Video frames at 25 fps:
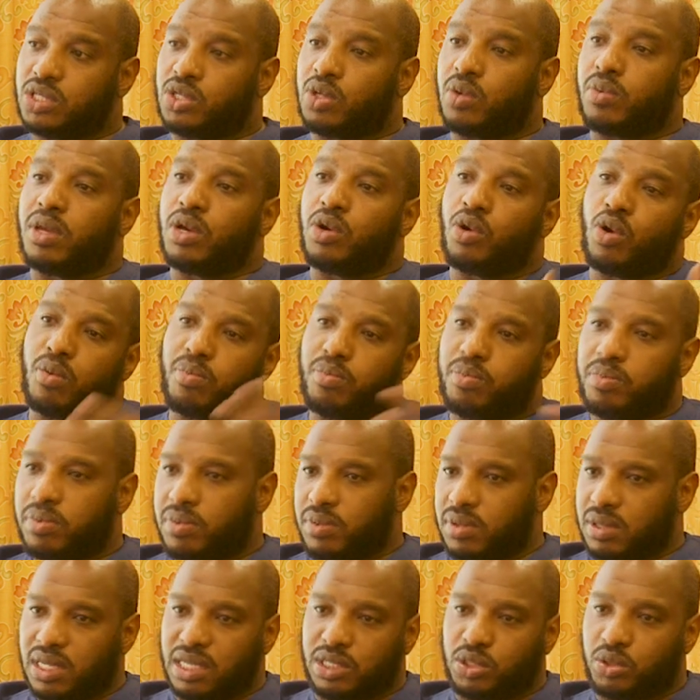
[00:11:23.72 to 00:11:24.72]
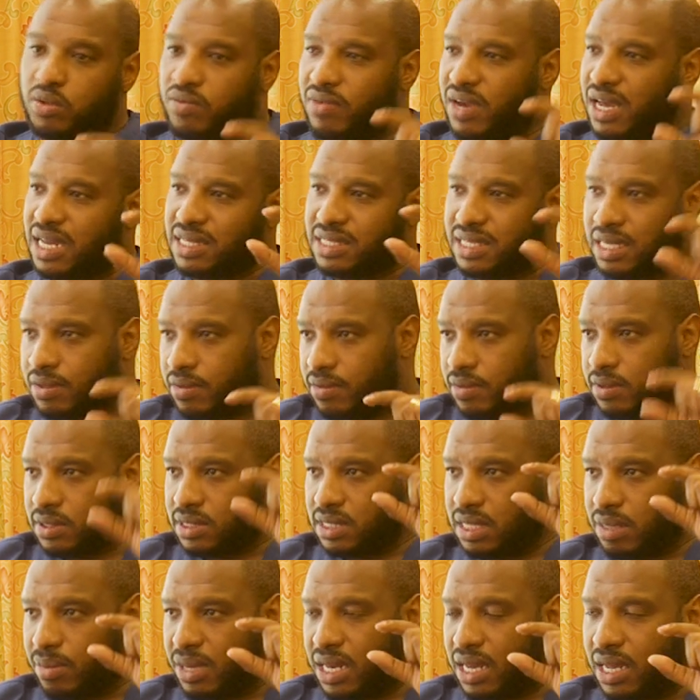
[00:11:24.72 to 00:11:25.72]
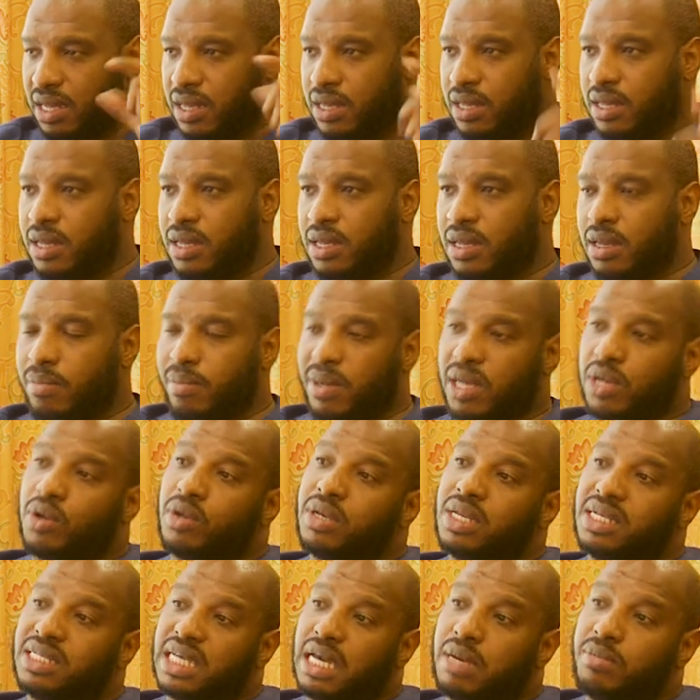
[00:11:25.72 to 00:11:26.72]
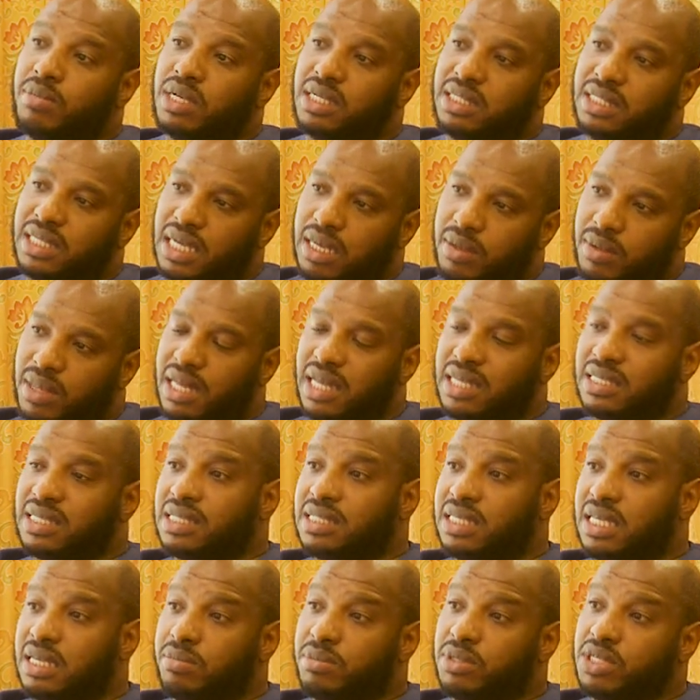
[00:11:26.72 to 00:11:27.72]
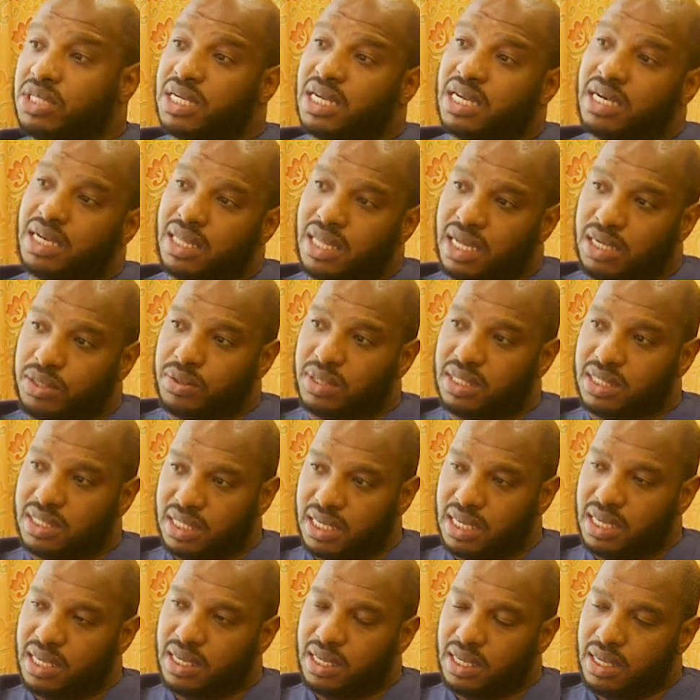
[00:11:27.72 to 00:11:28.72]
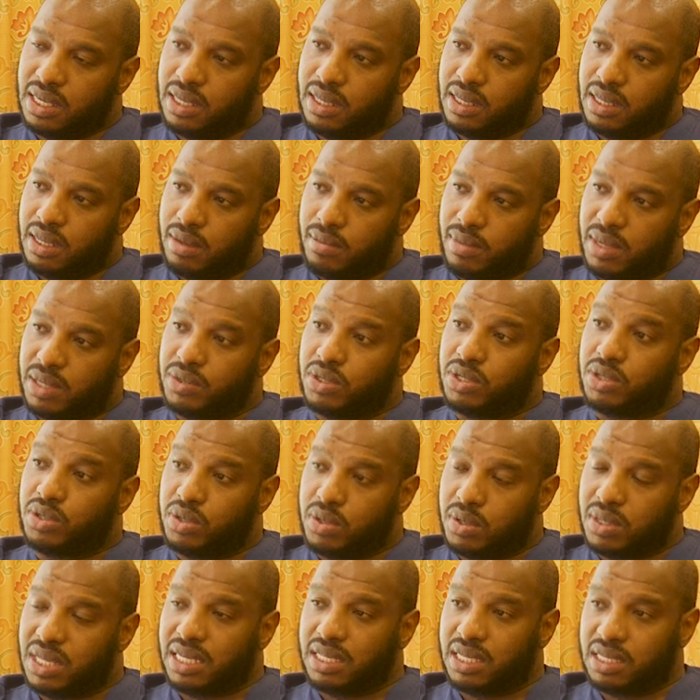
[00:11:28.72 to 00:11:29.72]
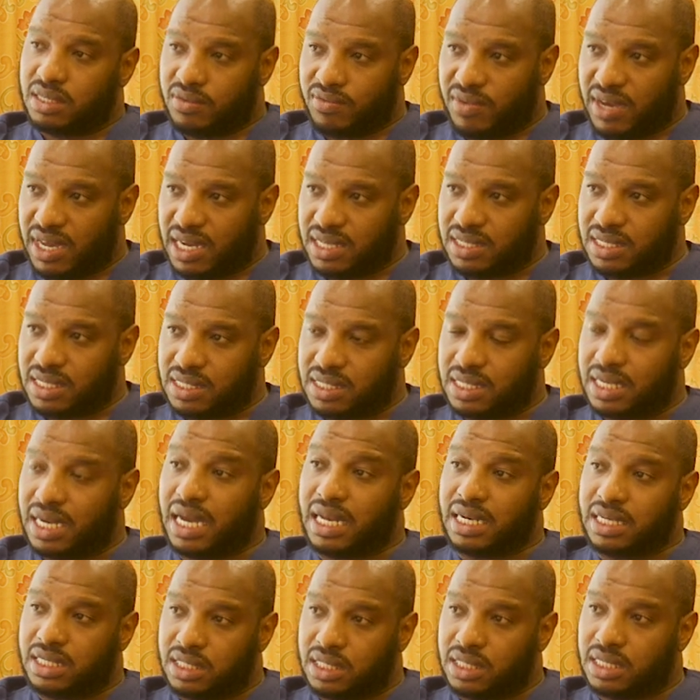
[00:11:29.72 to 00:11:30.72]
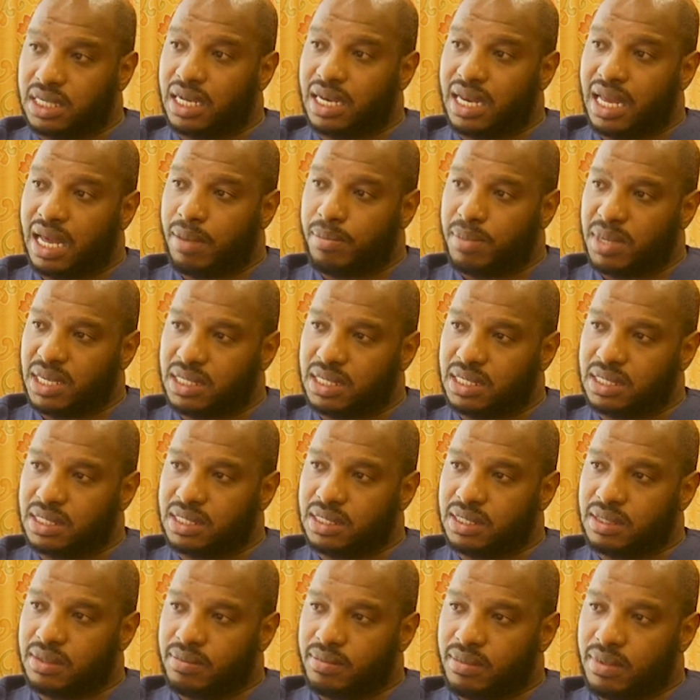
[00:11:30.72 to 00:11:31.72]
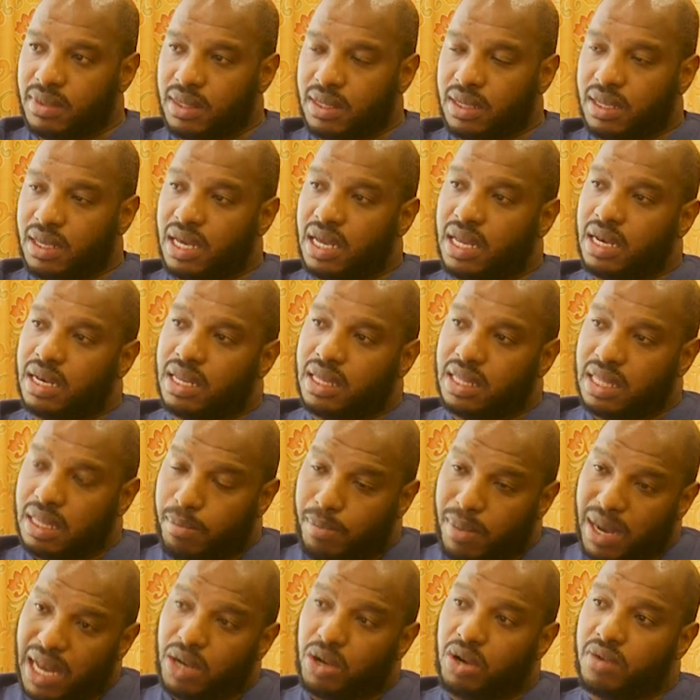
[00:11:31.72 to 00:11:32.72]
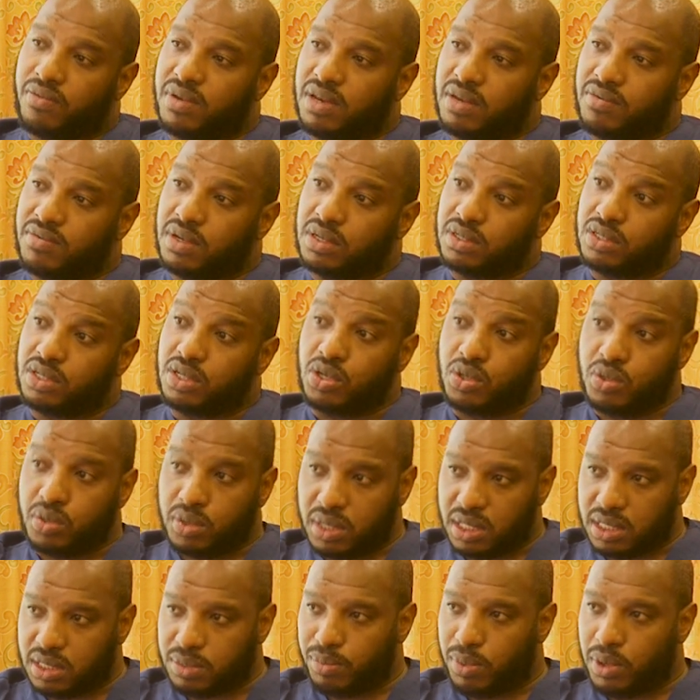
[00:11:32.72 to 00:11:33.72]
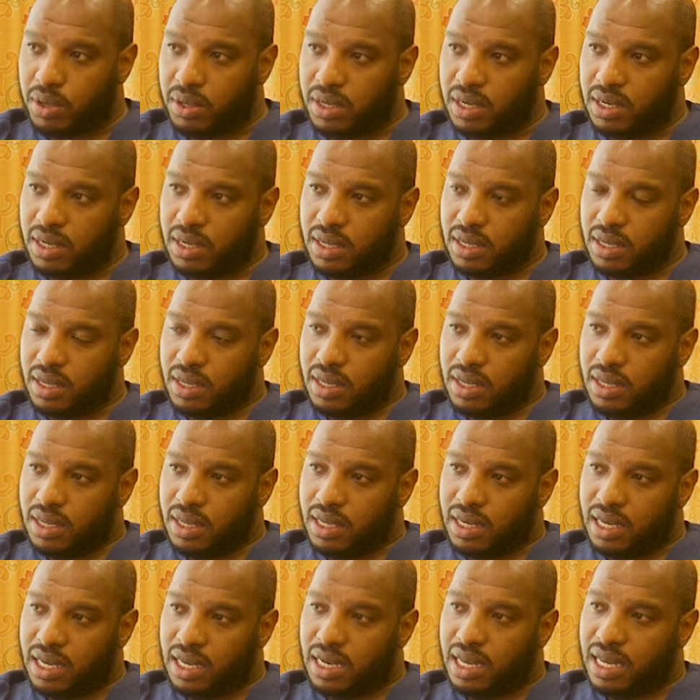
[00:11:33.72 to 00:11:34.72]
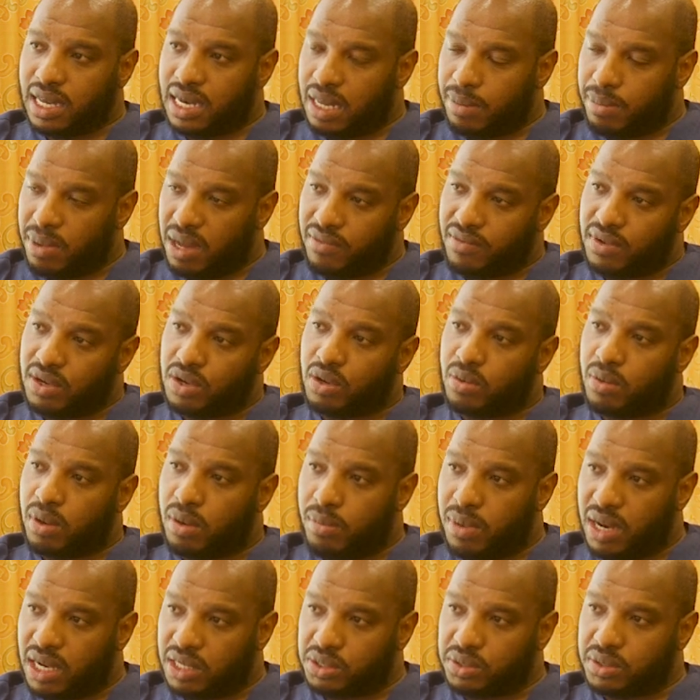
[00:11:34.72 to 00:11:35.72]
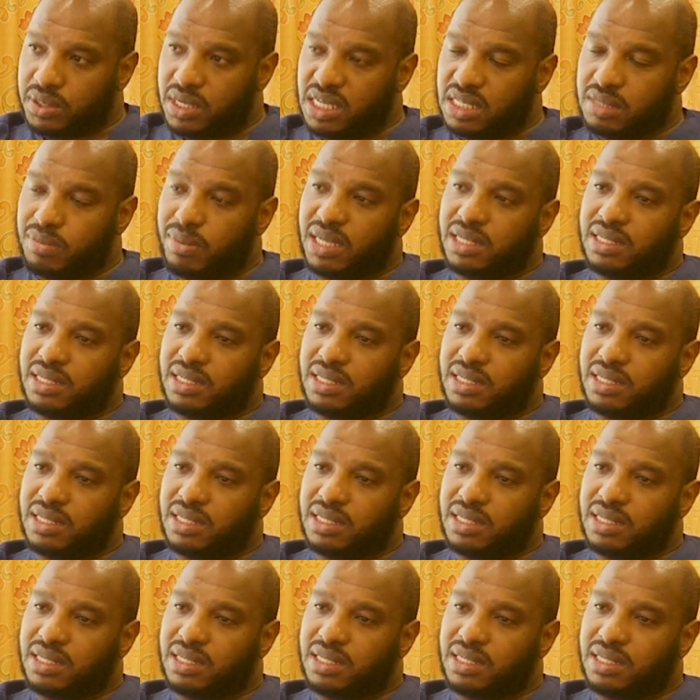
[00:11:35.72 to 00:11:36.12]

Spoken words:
So we hope the two viruses are similar, but only time will tell whether that's the same trend that we'll see. But we do know that these viruses can trigger diabetes, and the bulk of individuals do respond and end up having normal blood sugars.